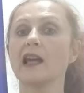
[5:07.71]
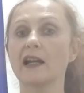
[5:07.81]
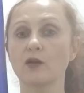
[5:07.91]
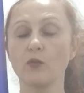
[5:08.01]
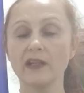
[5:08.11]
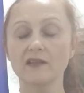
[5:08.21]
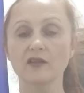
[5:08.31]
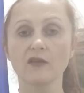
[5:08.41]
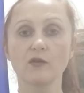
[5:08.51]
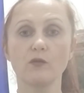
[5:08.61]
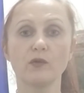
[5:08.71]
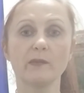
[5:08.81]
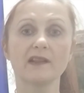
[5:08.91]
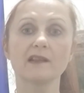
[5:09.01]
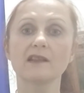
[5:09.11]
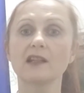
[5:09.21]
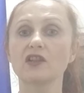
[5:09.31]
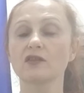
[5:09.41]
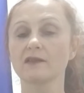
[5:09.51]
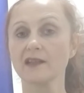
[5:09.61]
like WITSA, the Women's
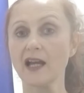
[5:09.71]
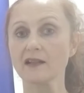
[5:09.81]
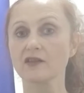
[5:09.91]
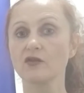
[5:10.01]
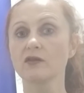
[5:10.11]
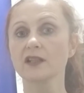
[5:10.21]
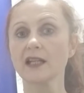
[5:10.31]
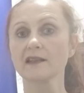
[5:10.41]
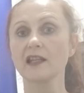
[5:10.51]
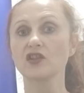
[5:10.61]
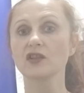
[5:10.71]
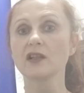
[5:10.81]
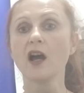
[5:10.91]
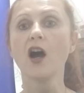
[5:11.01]
International Zionist Organization,